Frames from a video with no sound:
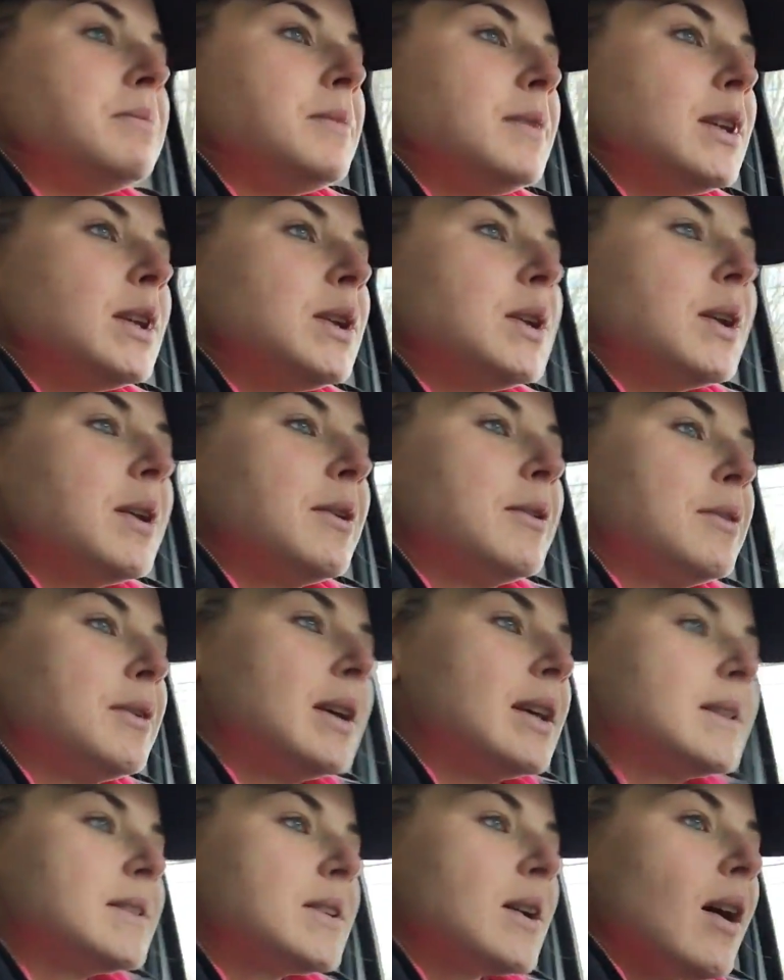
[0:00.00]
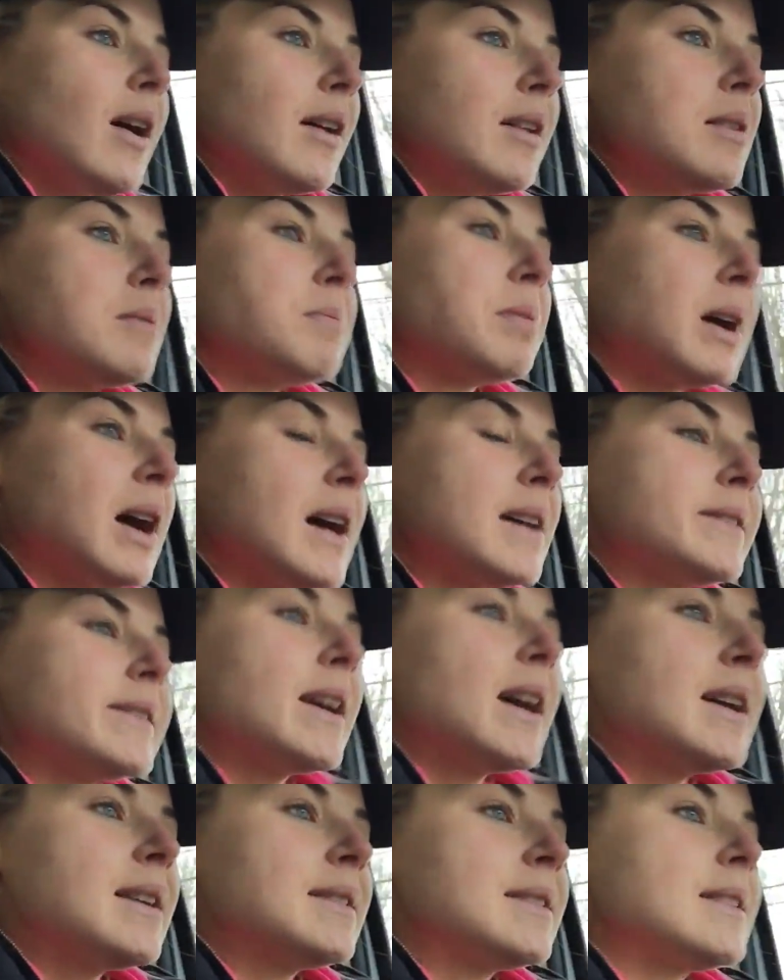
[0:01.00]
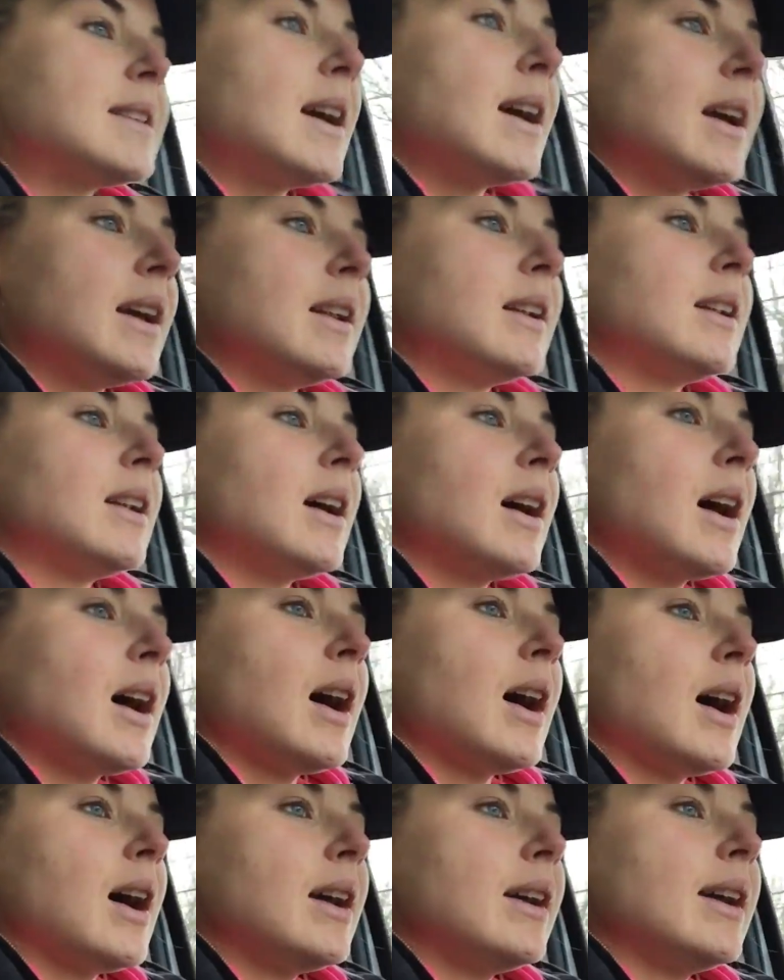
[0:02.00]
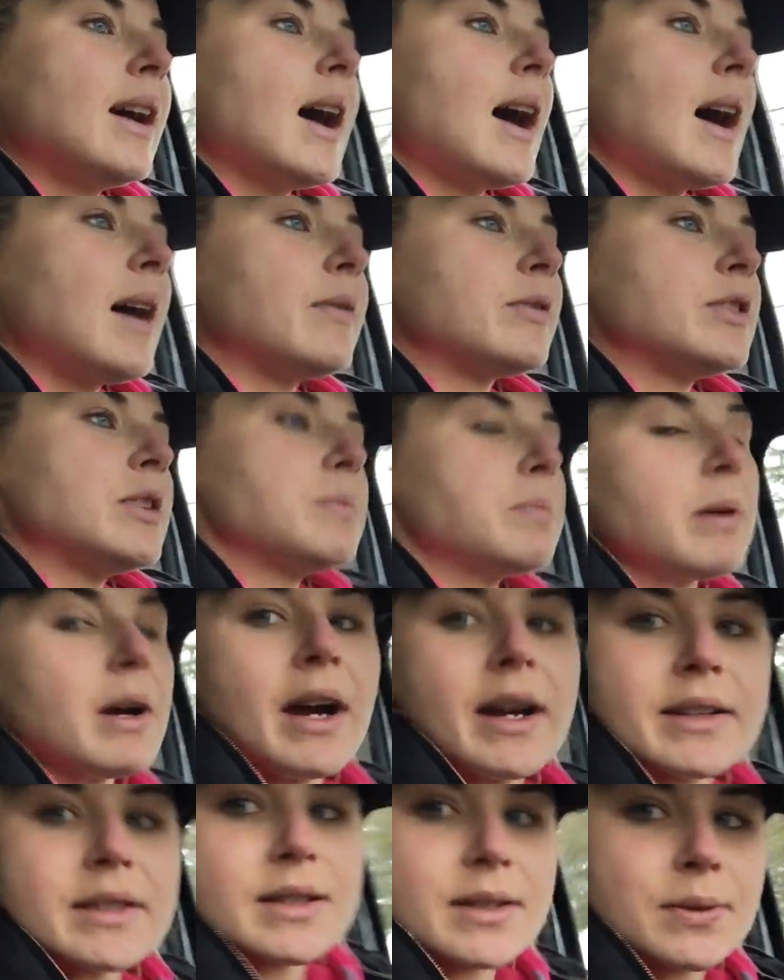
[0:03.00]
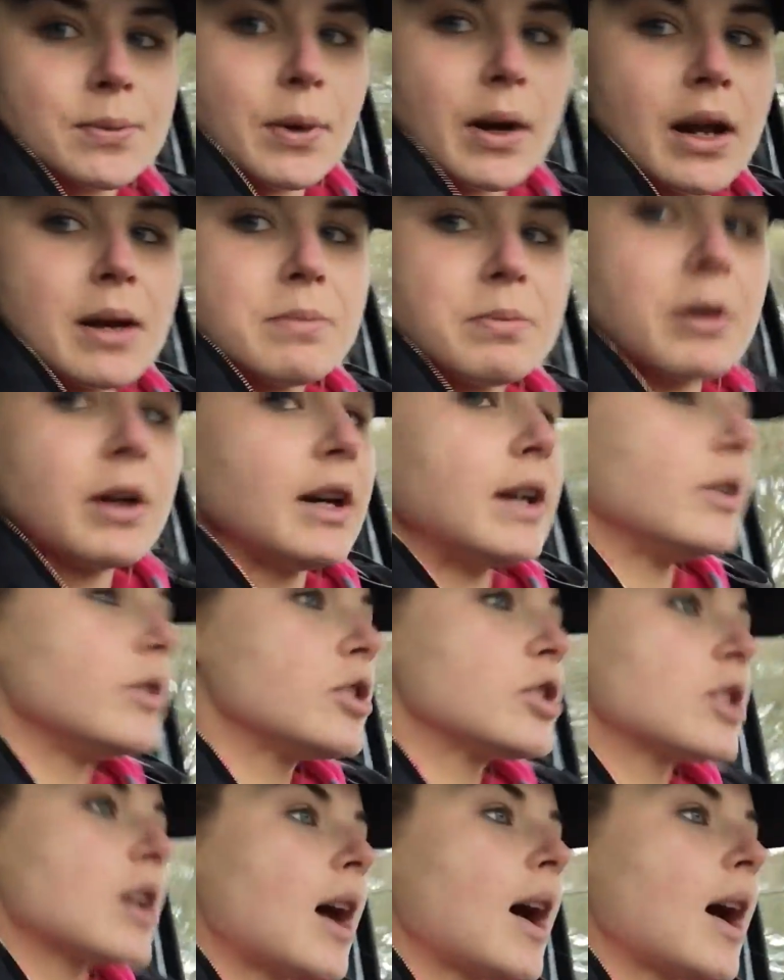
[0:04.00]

you know, it's all a process, and I have to practice what I preach.